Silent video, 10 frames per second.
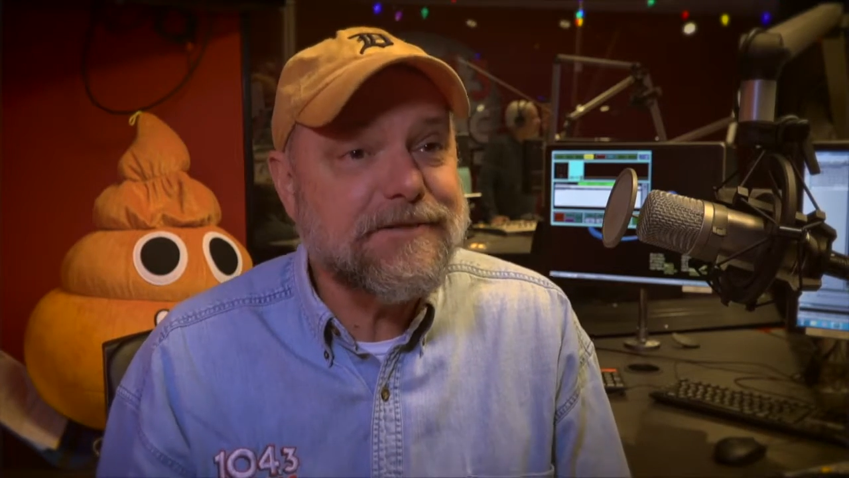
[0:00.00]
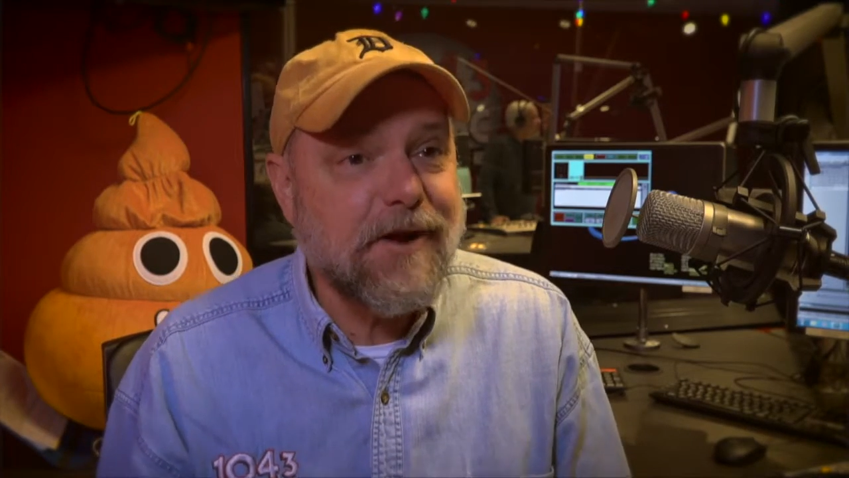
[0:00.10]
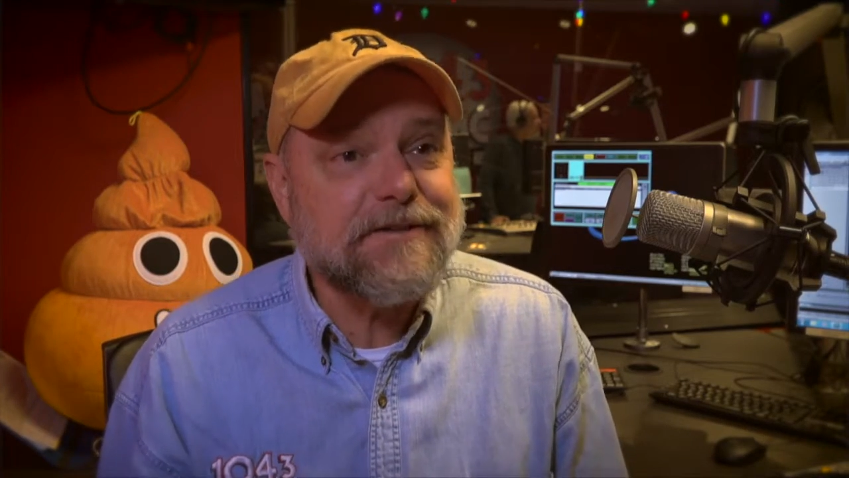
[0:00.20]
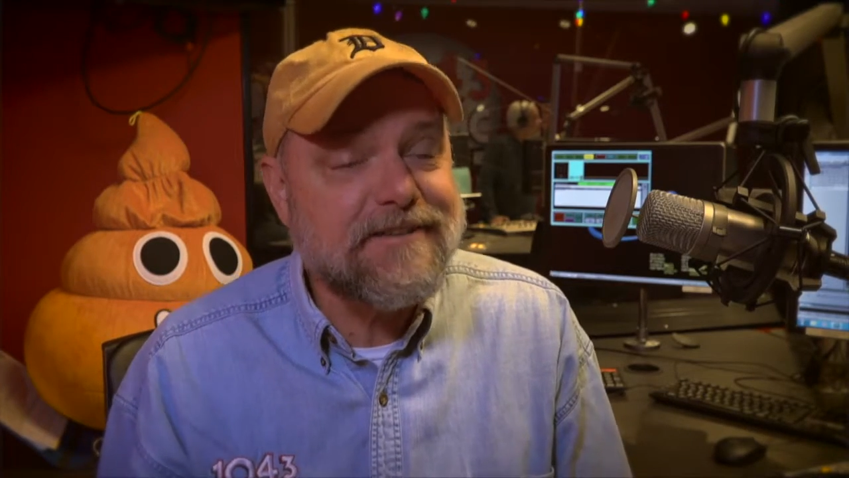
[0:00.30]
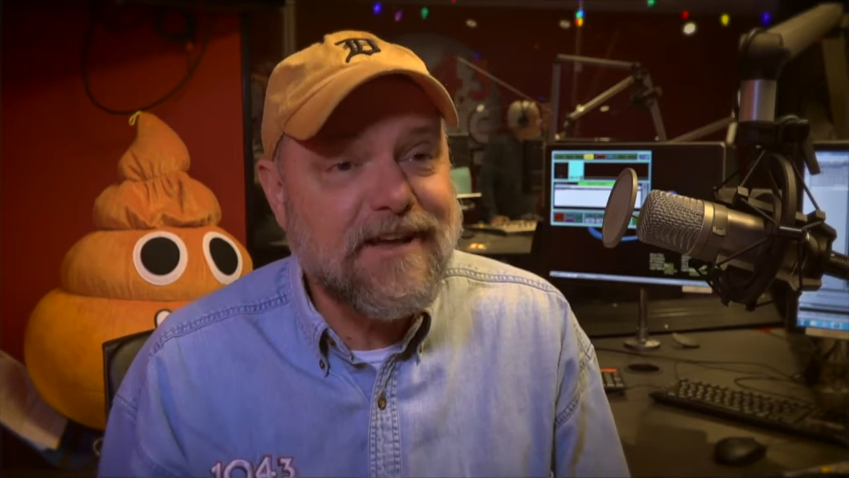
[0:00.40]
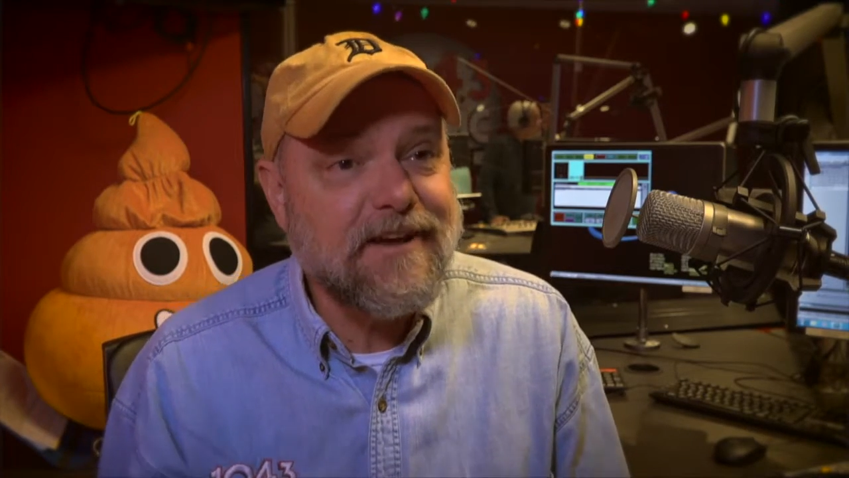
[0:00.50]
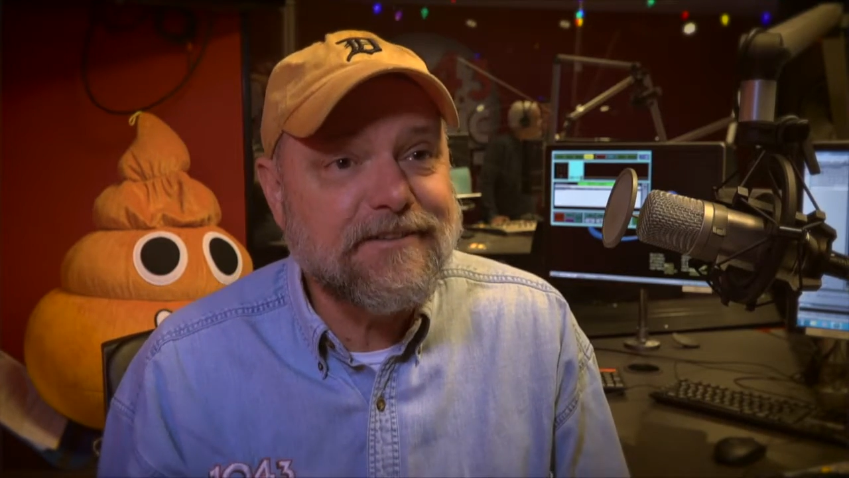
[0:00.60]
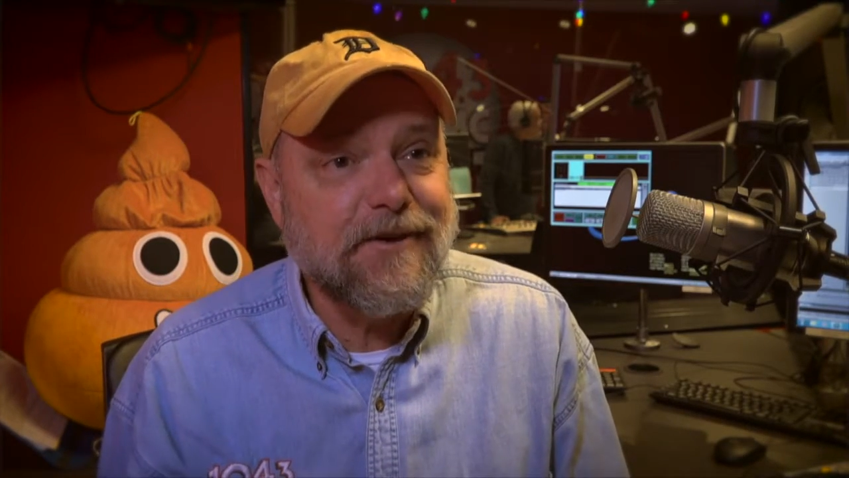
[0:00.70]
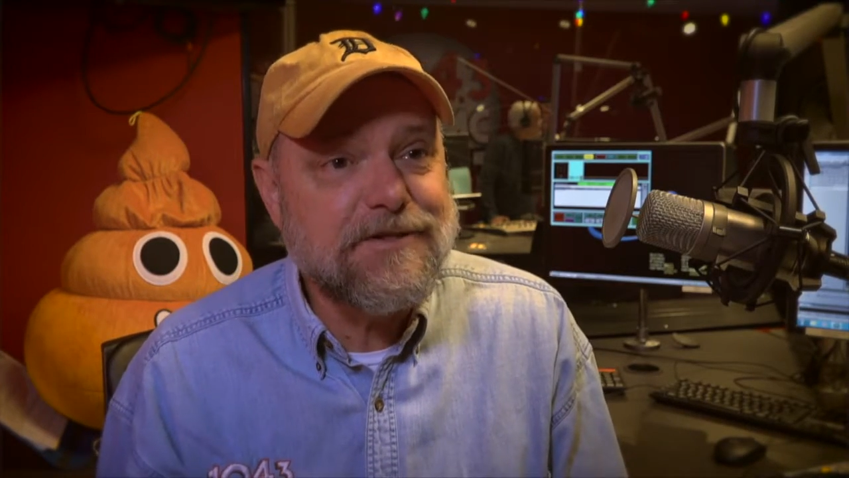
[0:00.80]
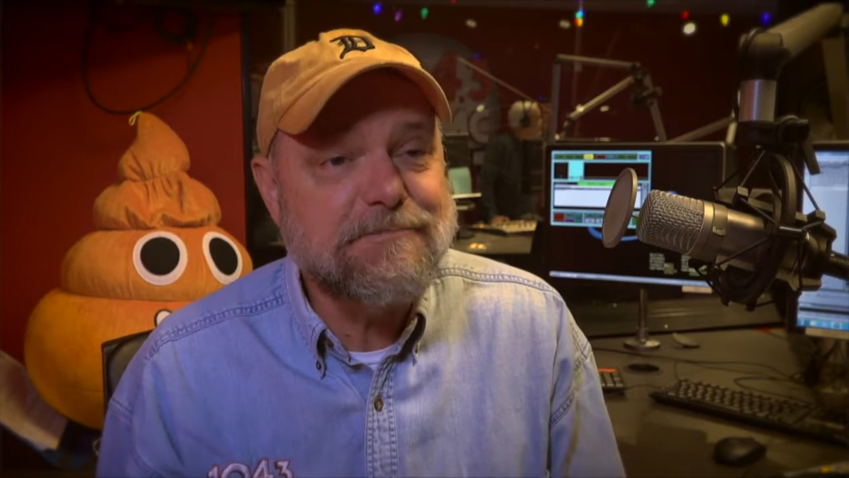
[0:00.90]
Doctor
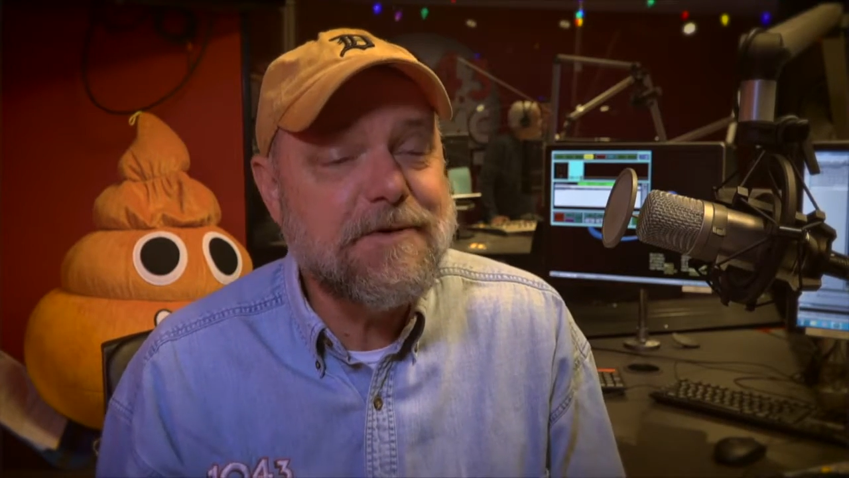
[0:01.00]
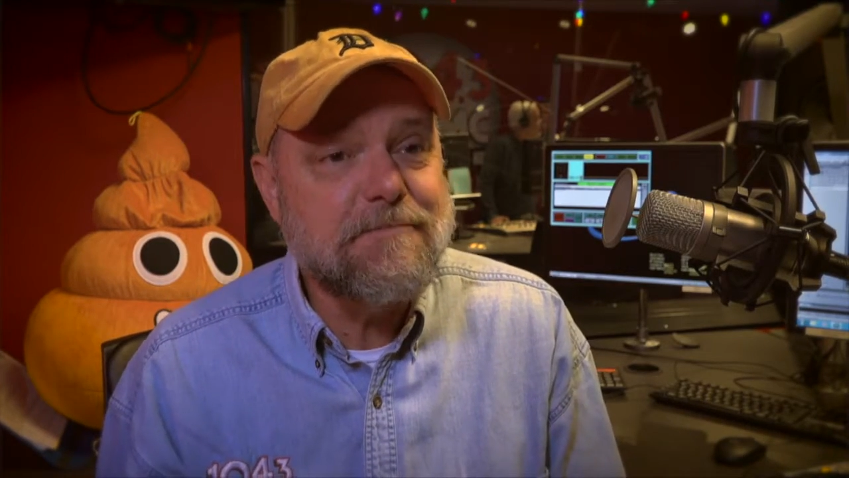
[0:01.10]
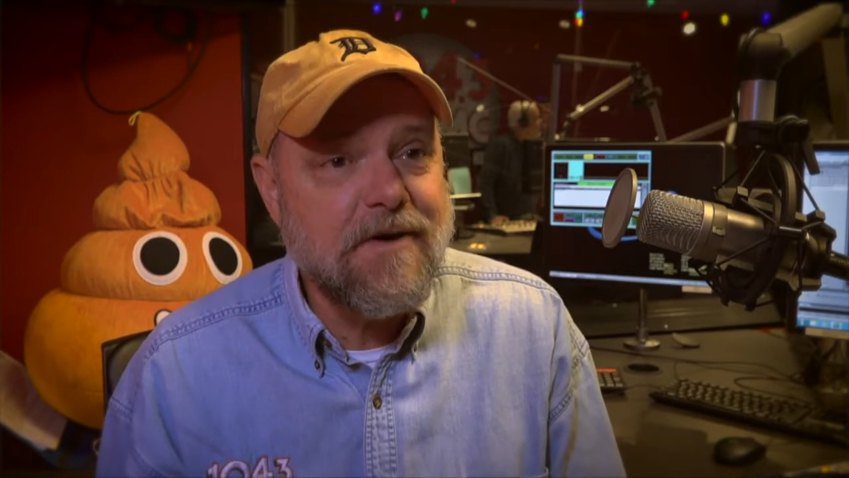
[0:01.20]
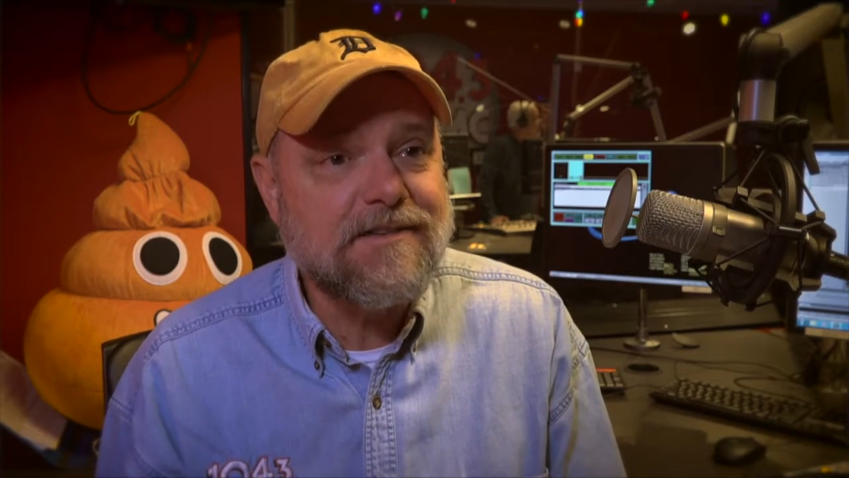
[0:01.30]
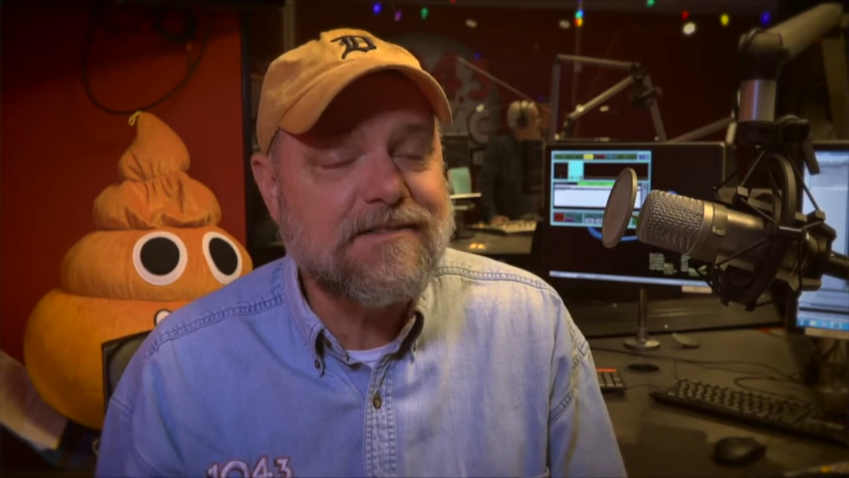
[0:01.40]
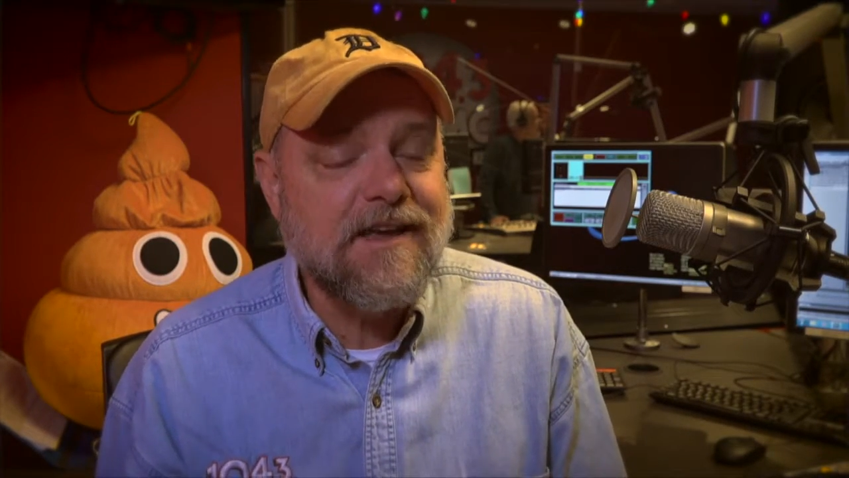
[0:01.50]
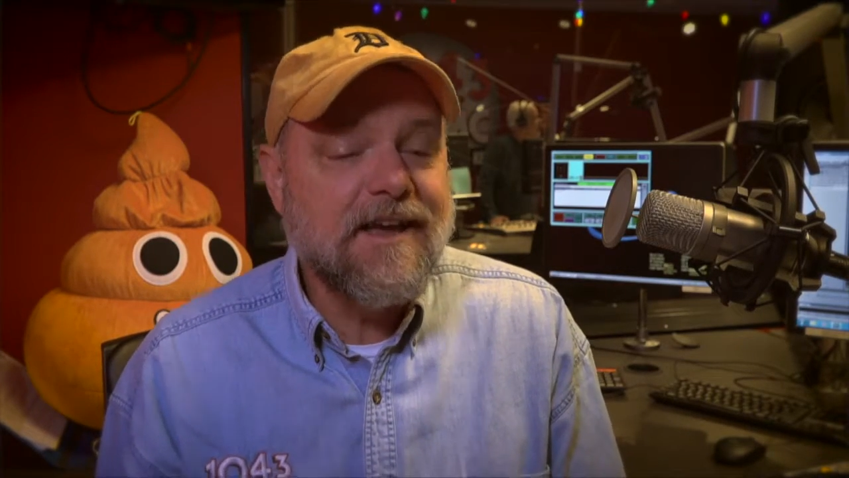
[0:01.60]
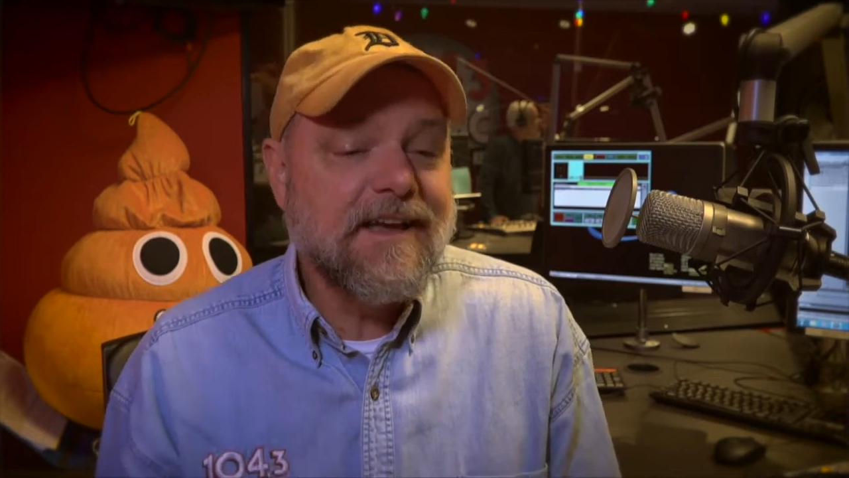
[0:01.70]
Yaldo, it's been months,